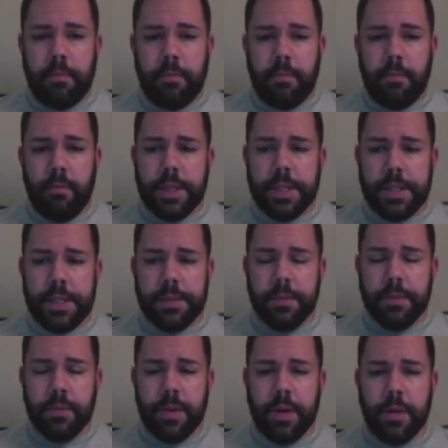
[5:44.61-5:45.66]
this
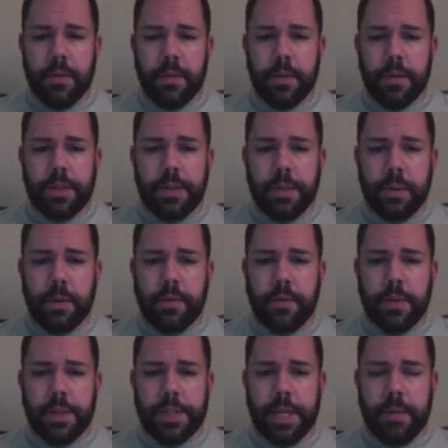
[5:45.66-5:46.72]
went over sort of
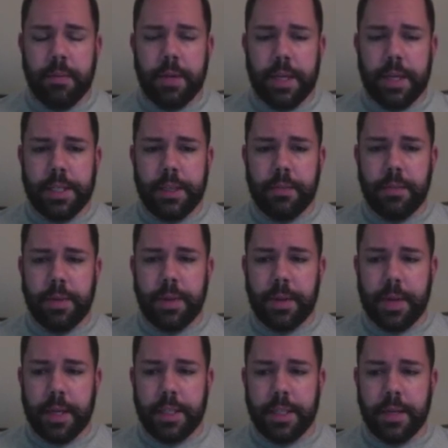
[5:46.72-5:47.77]
for the same reason with the
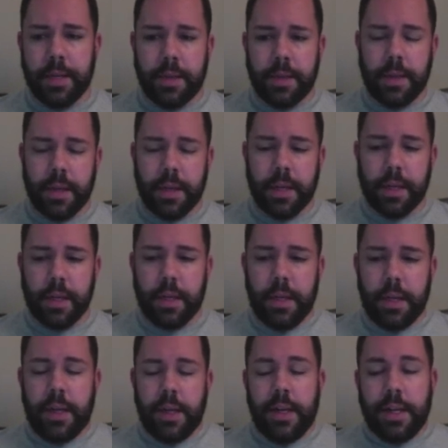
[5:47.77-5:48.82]
Thanksgiving thing.
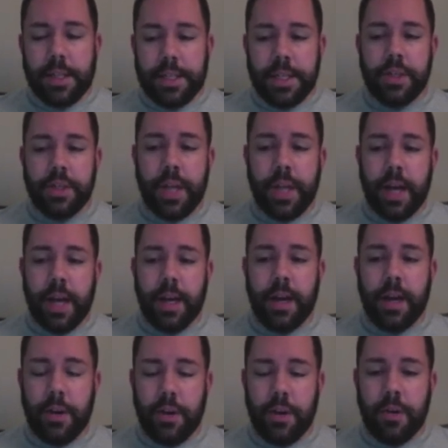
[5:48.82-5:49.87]
Essentially, I
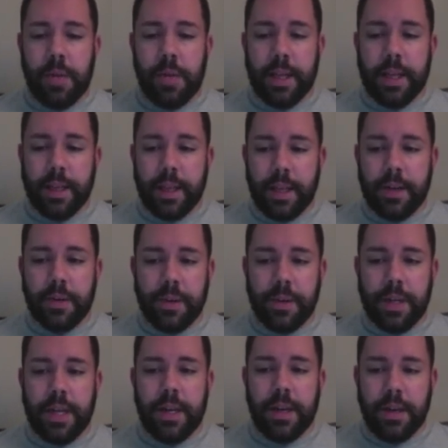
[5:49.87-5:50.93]
got home and
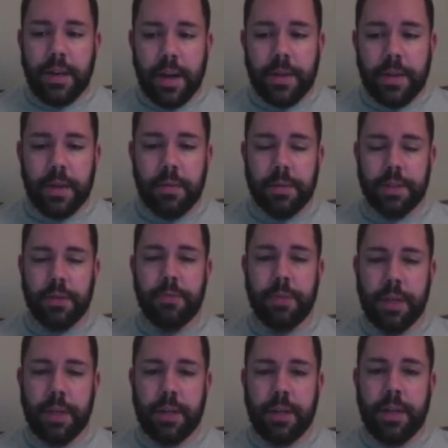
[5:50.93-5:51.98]
literally nothing was
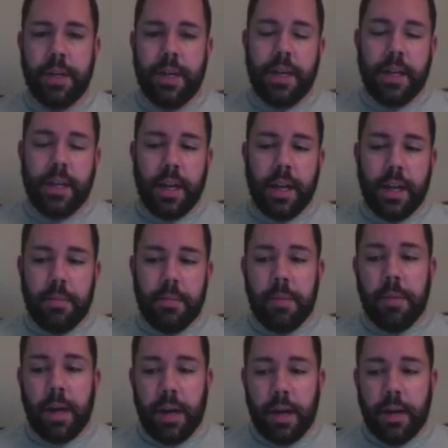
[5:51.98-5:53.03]
open. Like, my
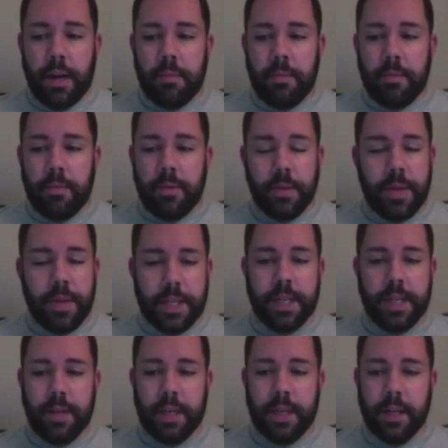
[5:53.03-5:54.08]
mom for
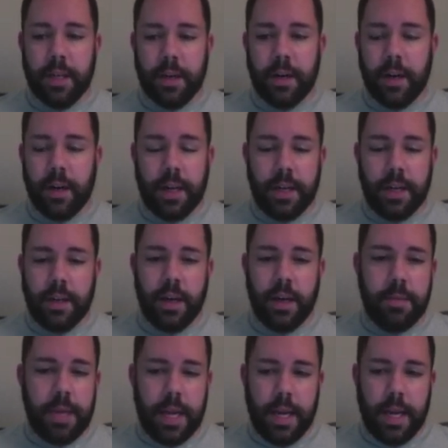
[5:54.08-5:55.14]
Thanksgiving dinner ended
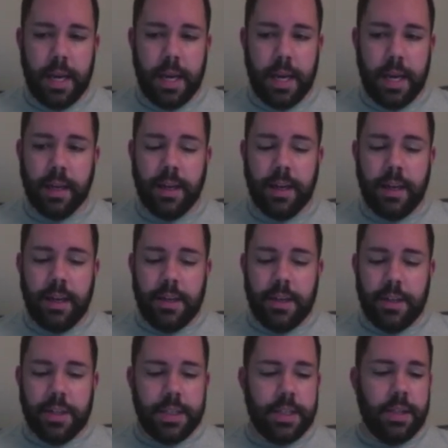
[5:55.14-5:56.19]
up eating
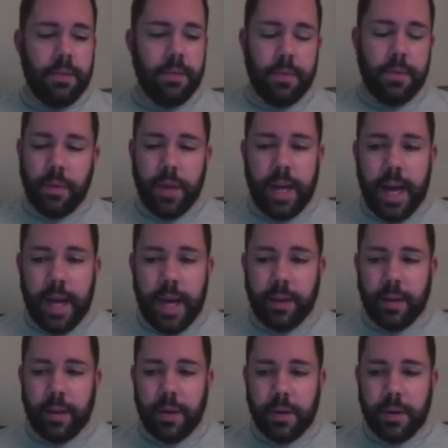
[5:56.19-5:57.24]
just the food they had at
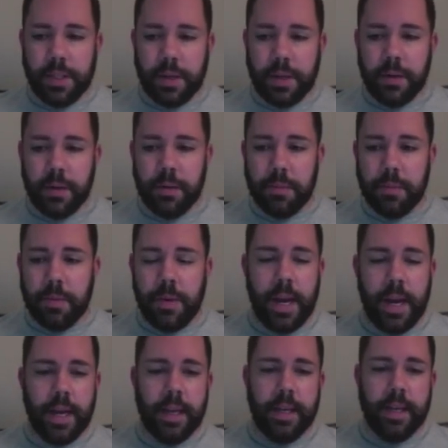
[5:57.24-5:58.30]
the nursing home.
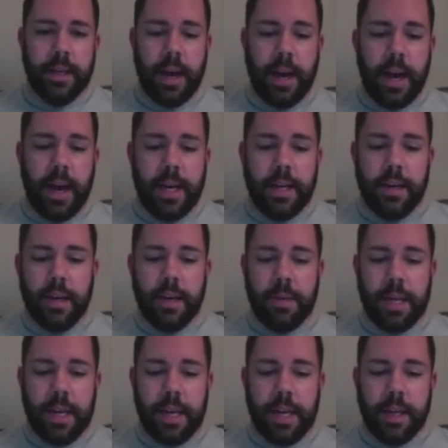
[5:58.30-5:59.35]
And I ended up
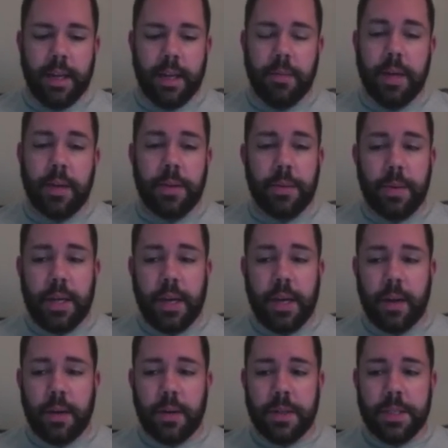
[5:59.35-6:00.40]
eating about
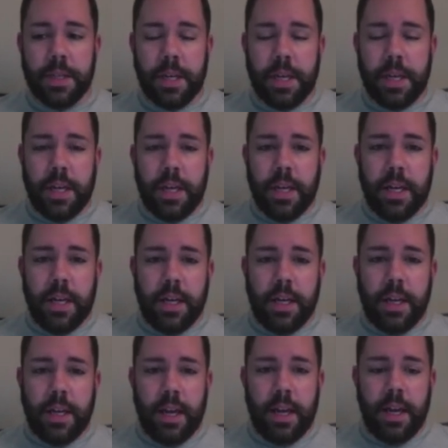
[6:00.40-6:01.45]
$3
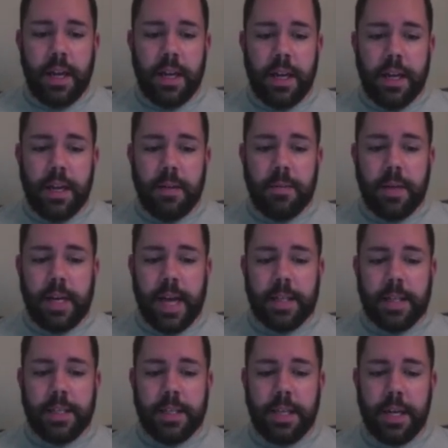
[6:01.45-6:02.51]
in a
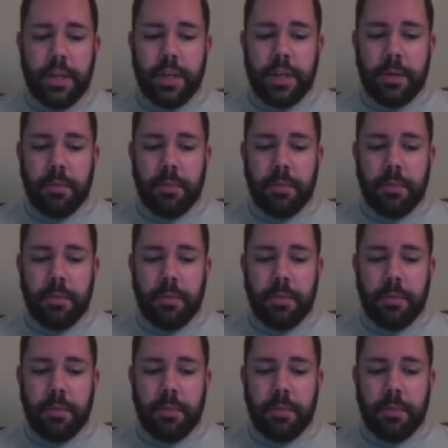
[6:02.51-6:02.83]
gas station